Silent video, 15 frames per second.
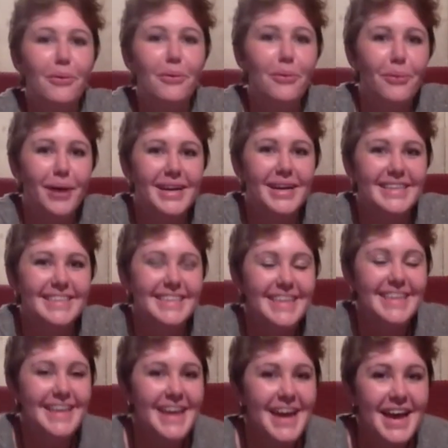what?
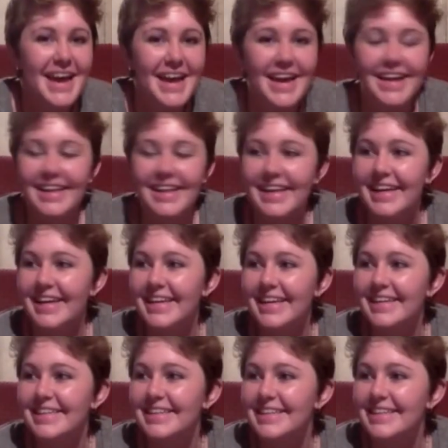Like,
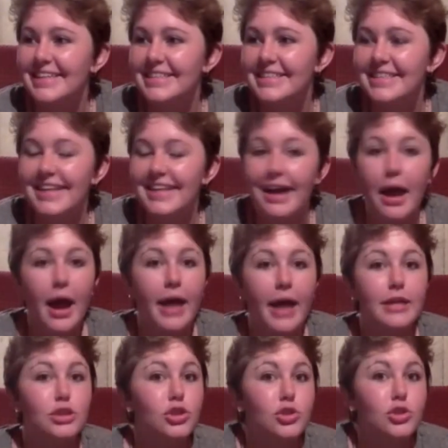I
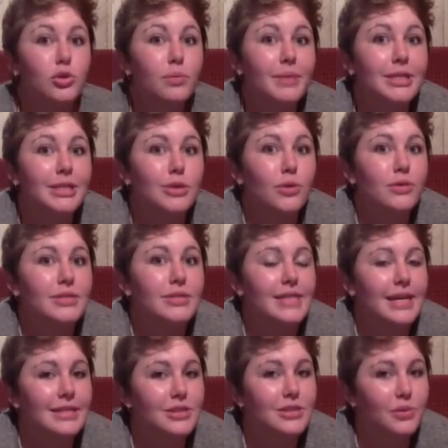assume he told us
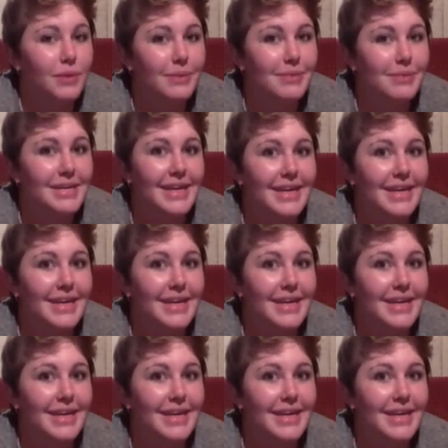that so we'd be